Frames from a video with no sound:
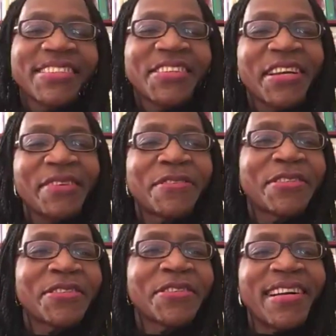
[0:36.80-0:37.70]
Good
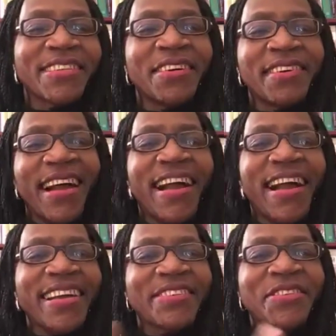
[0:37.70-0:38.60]
afternoon.
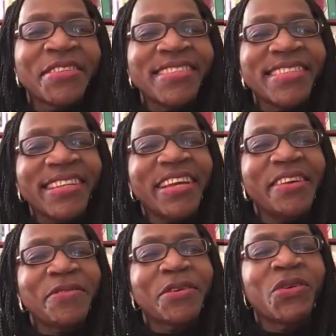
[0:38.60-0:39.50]
Hi, good day,
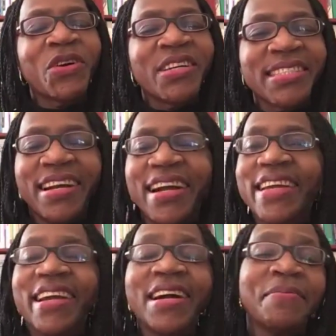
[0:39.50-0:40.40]
everyone.
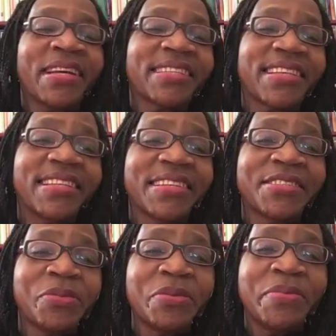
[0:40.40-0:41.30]
I am excited
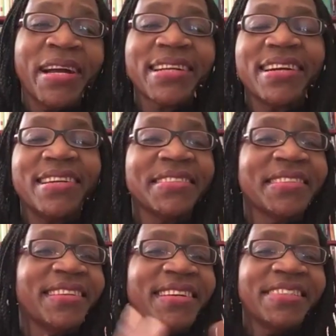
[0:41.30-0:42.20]
to be back. And
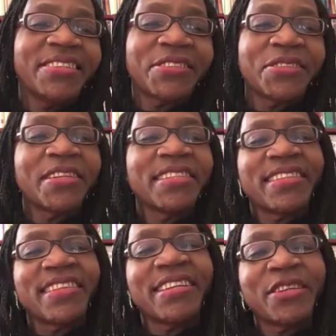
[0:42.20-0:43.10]
Dr. Ronnie,
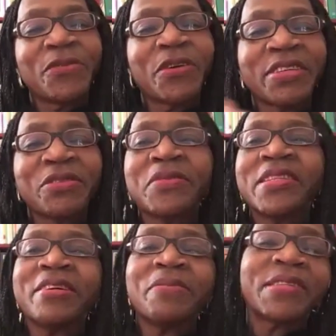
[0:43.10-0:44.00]
thank you for giving me
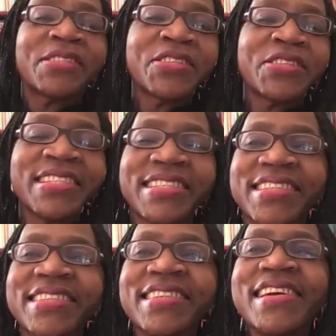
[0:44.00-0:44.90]
the
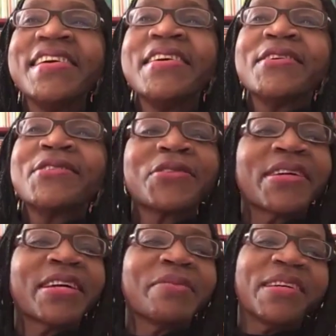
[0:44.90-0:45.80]
opportunity to
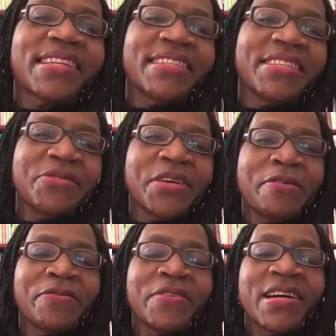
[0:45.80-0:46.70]
talk about an area of